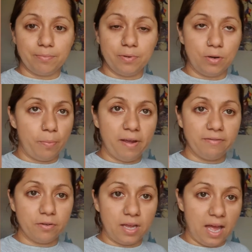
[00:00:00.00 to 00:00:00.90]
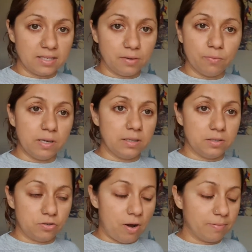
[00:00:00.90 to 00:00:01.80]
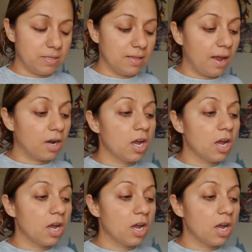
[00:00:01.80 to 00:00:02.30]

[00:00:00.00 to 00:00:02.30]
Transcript: you know, painful gas and wind trapped in there.